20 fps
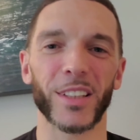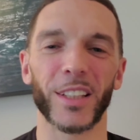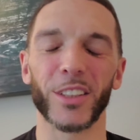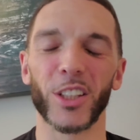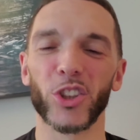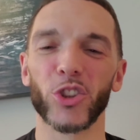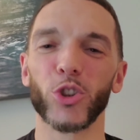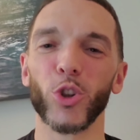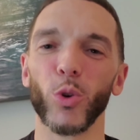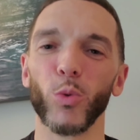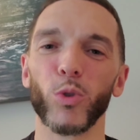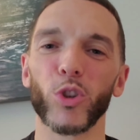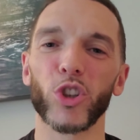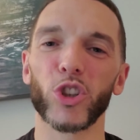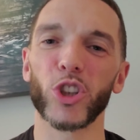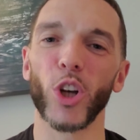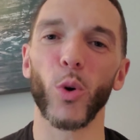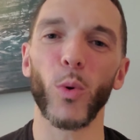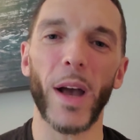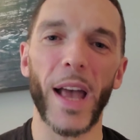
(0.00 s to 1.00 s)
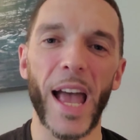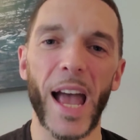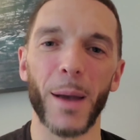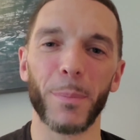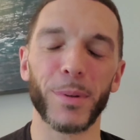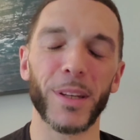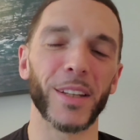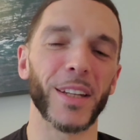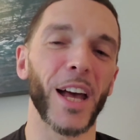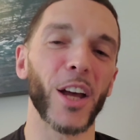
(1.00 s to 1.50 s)
Like this dude was so
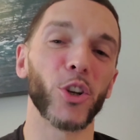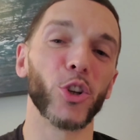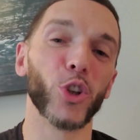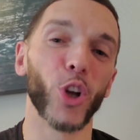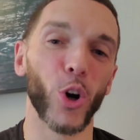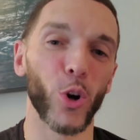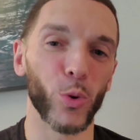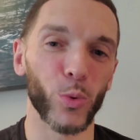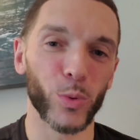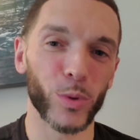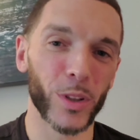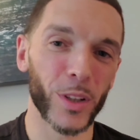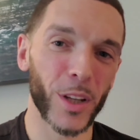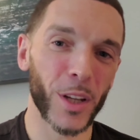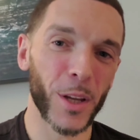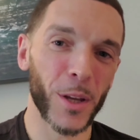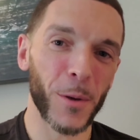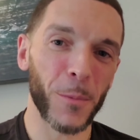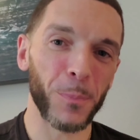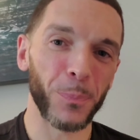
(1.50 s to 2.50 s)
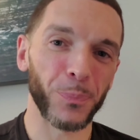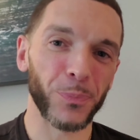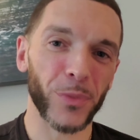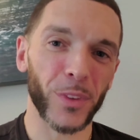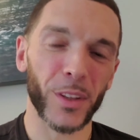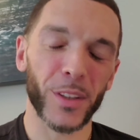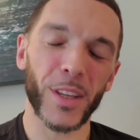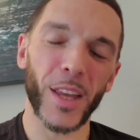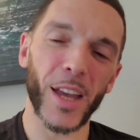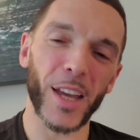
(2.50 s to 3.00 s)
happy and I know,
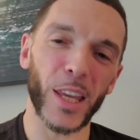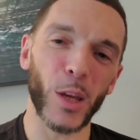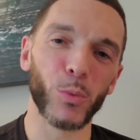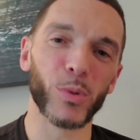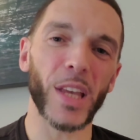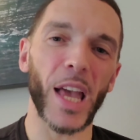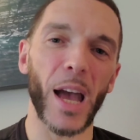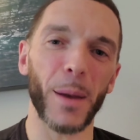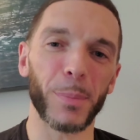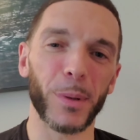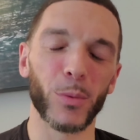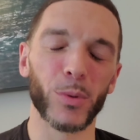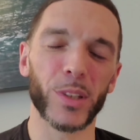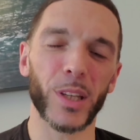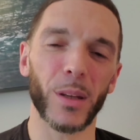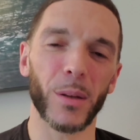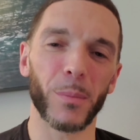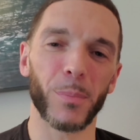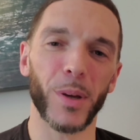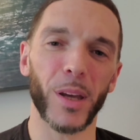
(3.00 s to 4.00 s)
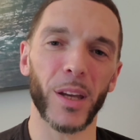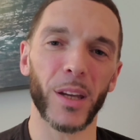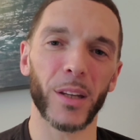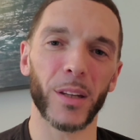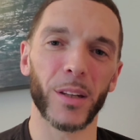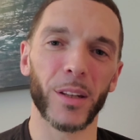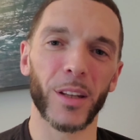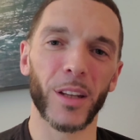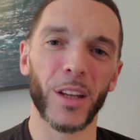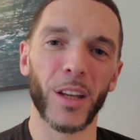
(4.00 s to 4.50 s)
yeah, he was happy he was getting
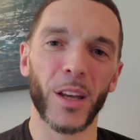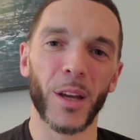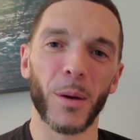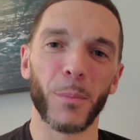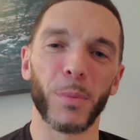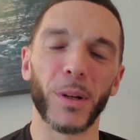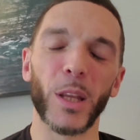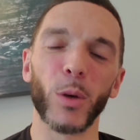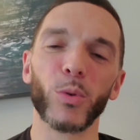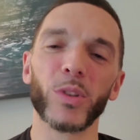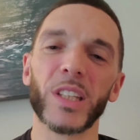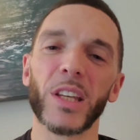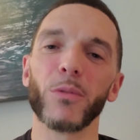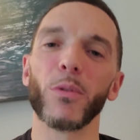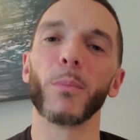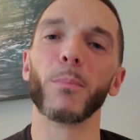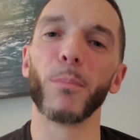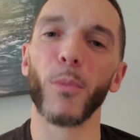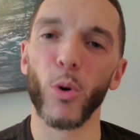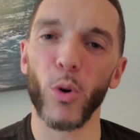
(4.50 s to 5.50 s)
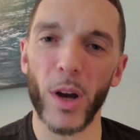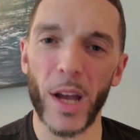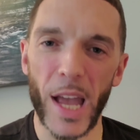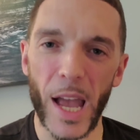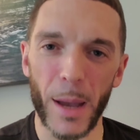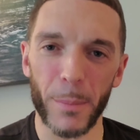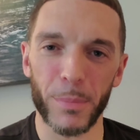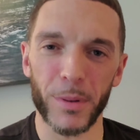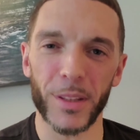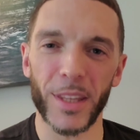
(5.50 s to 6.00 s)
paid, but he was even more
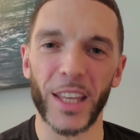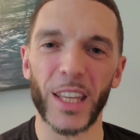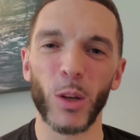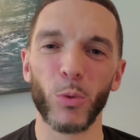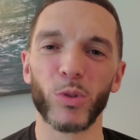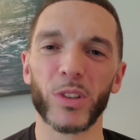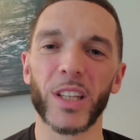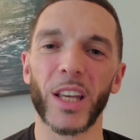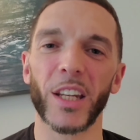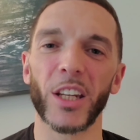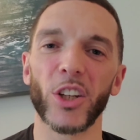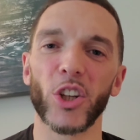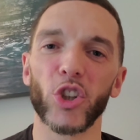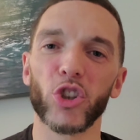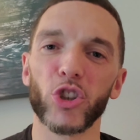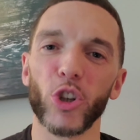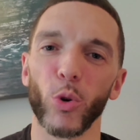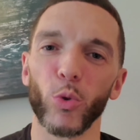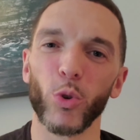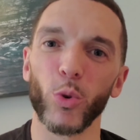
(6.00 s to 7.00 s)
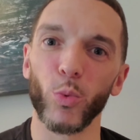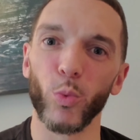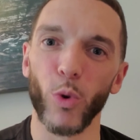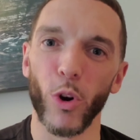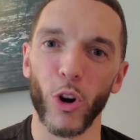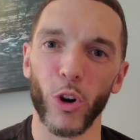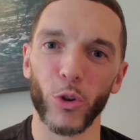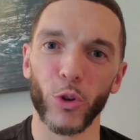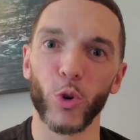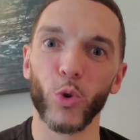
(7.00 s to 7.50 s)
happy that he was getting to show the
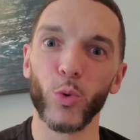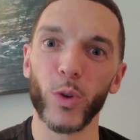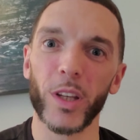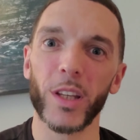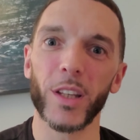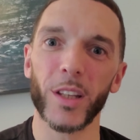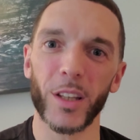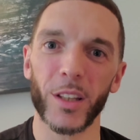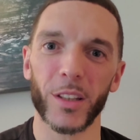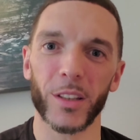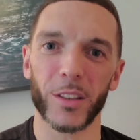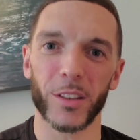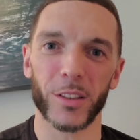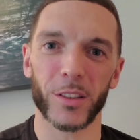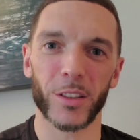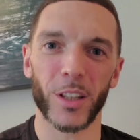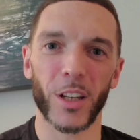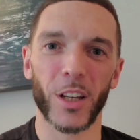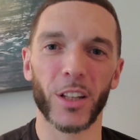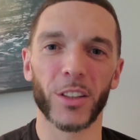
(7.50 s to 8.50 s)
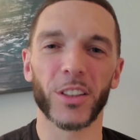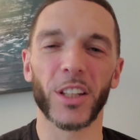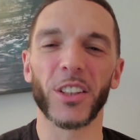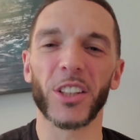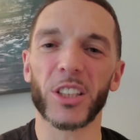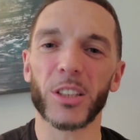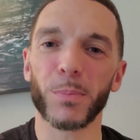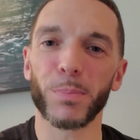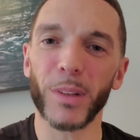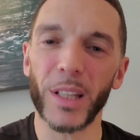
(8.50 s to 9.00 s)
world who he is, to
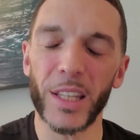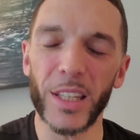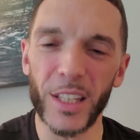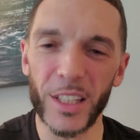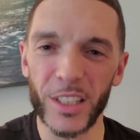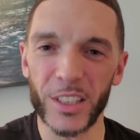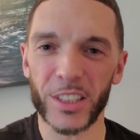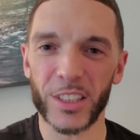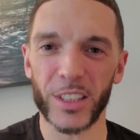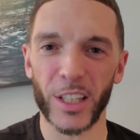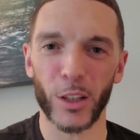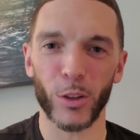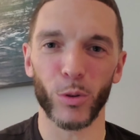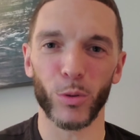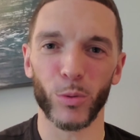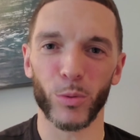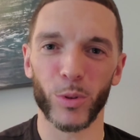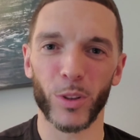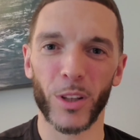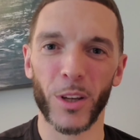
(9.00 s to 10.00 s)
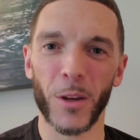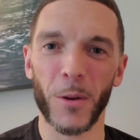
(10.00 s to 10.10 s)
display his skill.